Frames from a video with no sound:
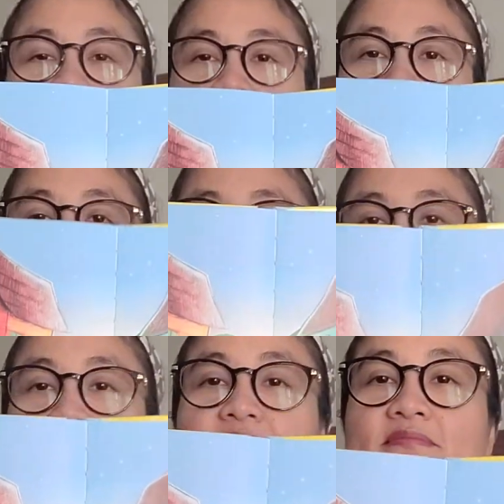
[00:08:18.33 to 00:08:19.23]
Well done.
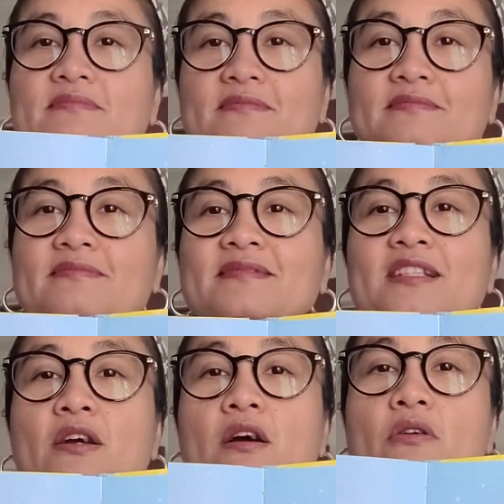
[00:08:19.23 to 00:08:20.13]

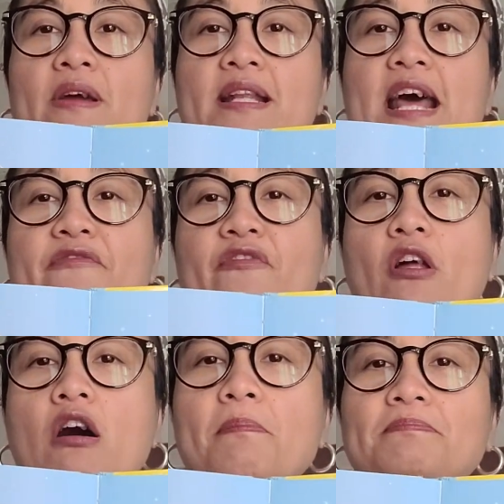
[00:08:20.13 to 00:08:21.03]
Well done,
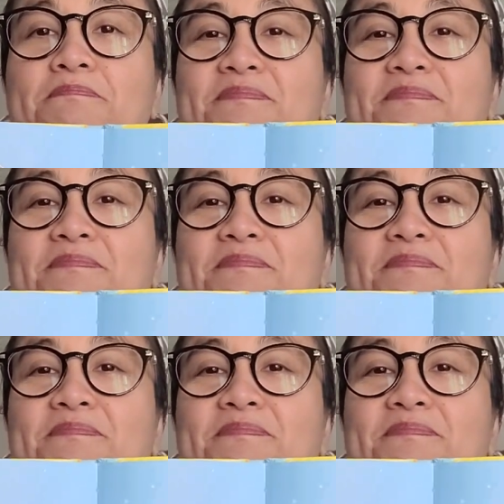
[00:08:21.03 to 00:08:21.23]
Flop.